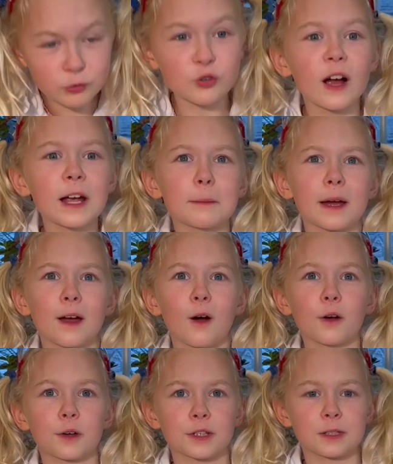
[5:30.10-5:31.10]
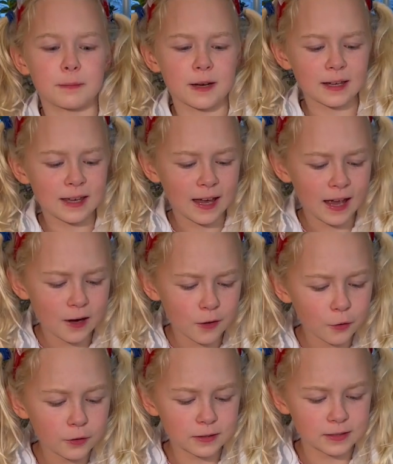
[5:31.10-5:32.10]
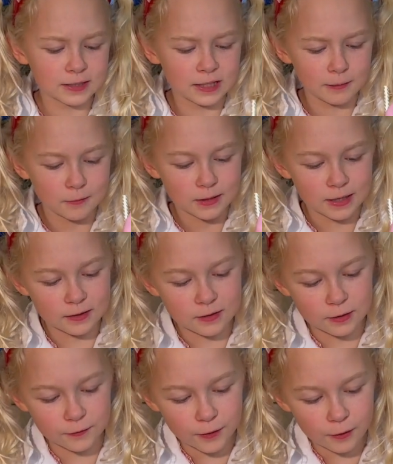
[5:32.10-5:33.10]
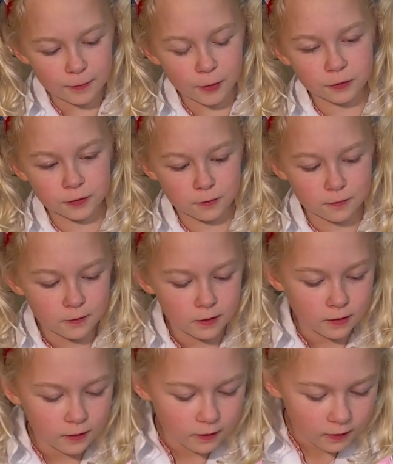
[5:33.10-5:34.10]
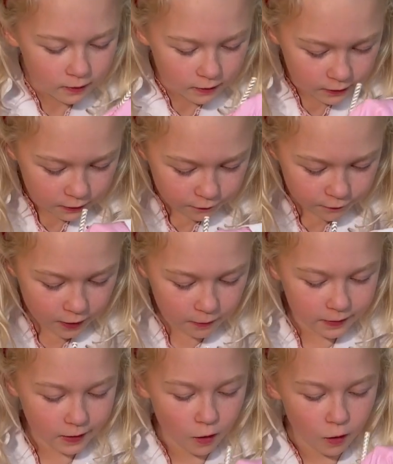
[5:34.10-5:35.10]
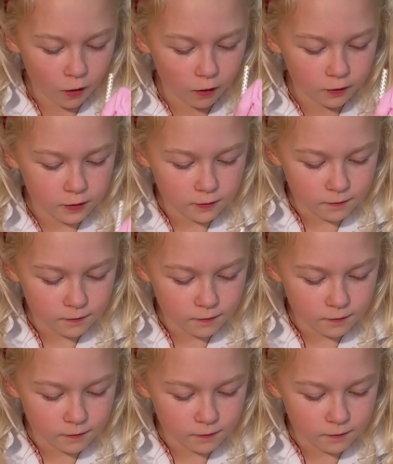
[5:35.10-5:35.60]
trying my hardest, but I cannot seem to get to the very bottom. It's very hard.